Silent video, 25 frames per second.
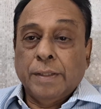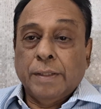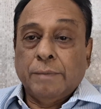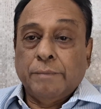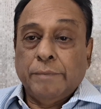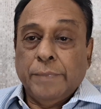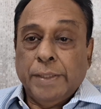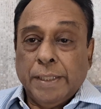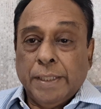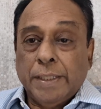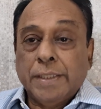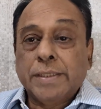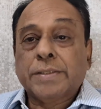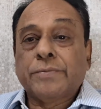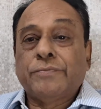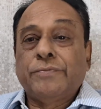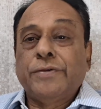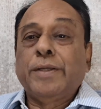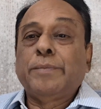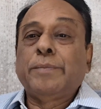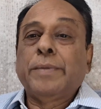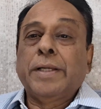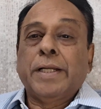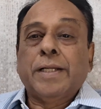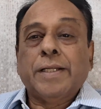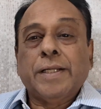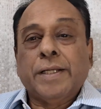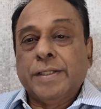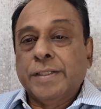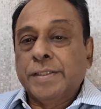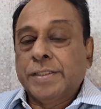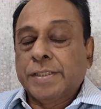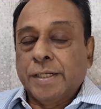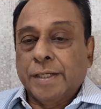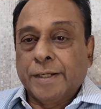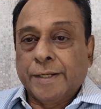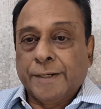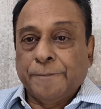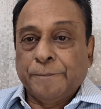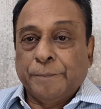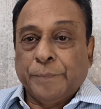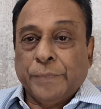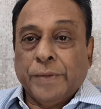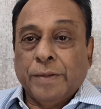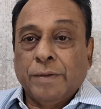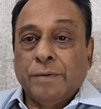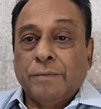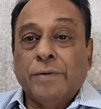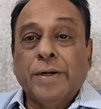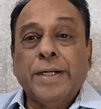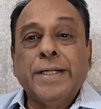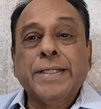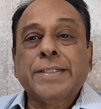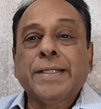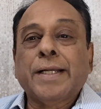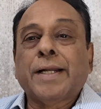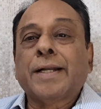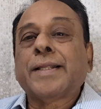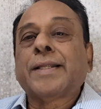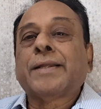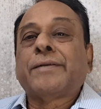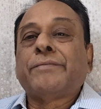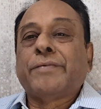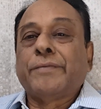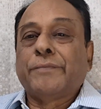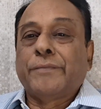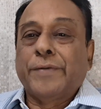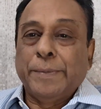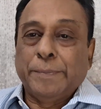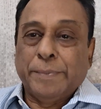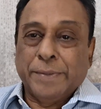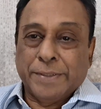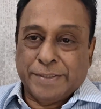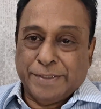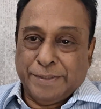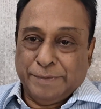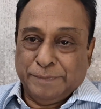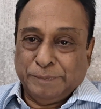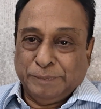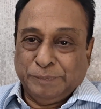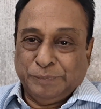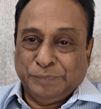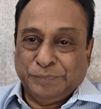males, female, and children. What is another 50%?